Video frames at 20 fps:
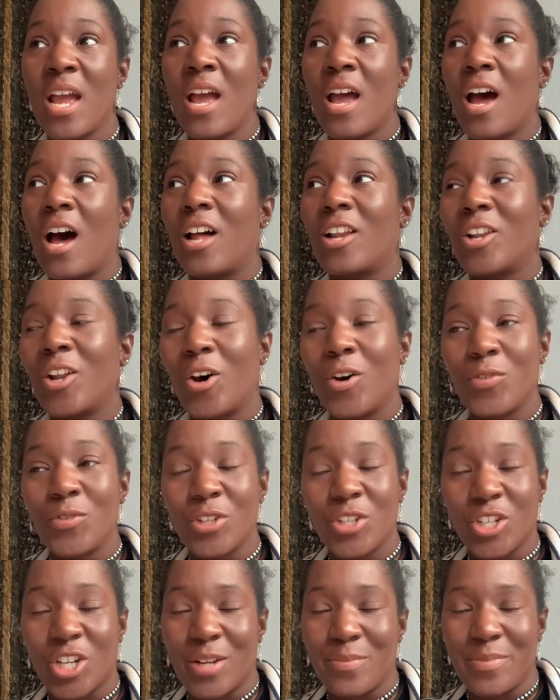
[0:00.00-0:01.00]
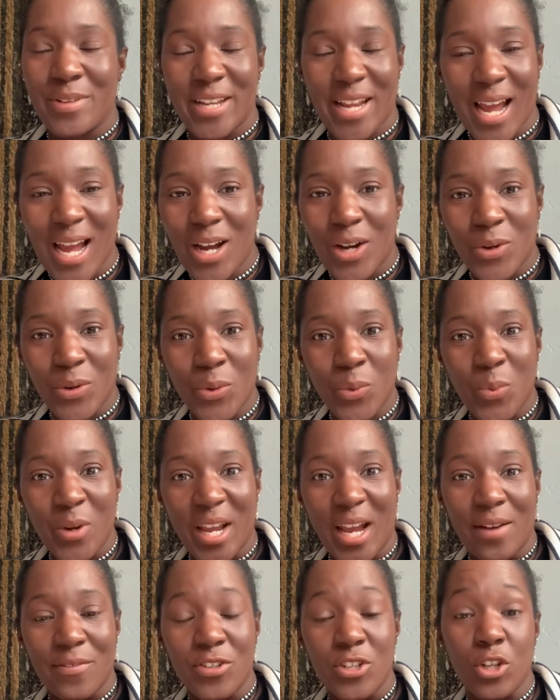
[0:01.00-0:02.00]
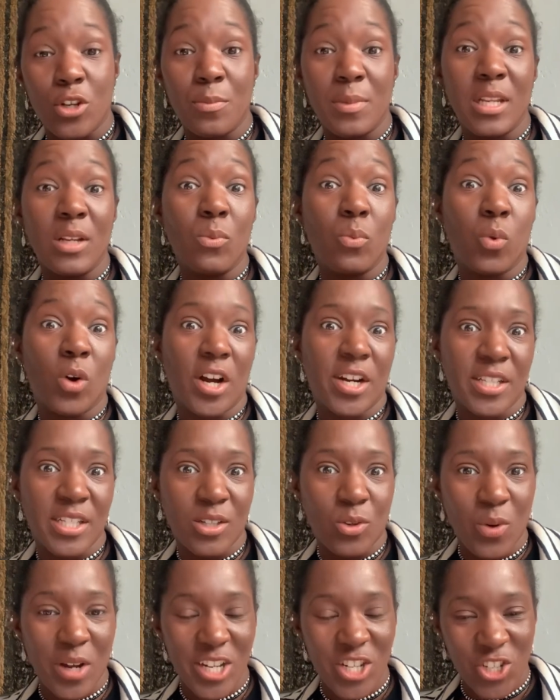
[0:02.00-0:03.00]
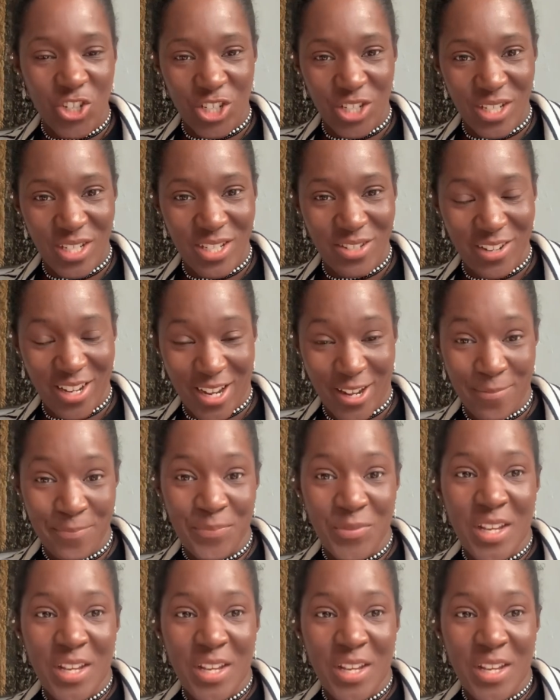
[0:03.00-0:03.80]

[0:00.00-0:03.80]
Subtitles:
a lot of the time now we have so many worded questions, yeah?